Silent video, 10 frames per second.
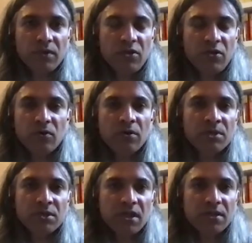Your
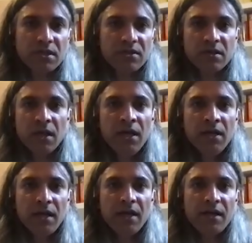tournament starts in
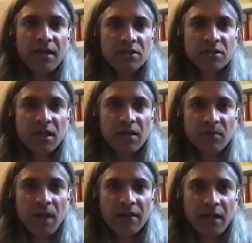9 days'
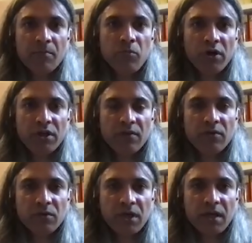time. At that point, they were
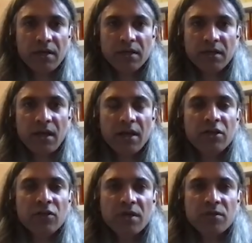looking at it, and I
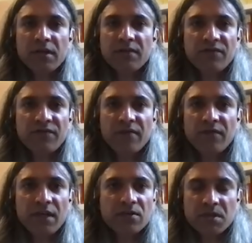need to isolate for 5
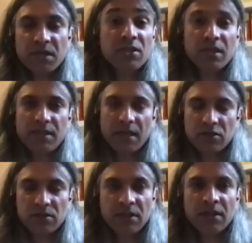days or 6 days
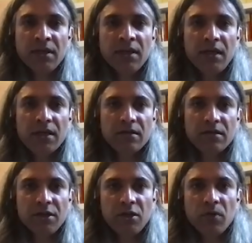actually
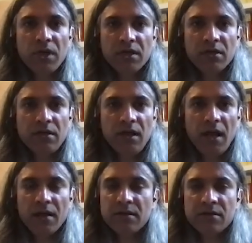in the UAE.
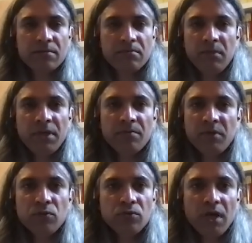And let
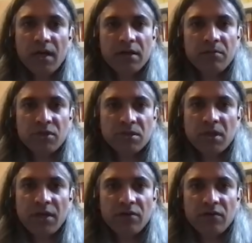me do that. Let me just
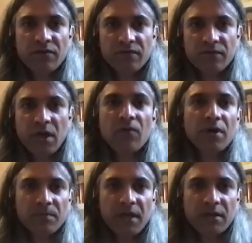kind of cover
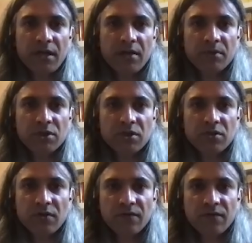up that time instead
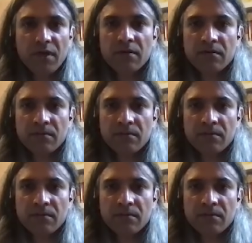of, yeah.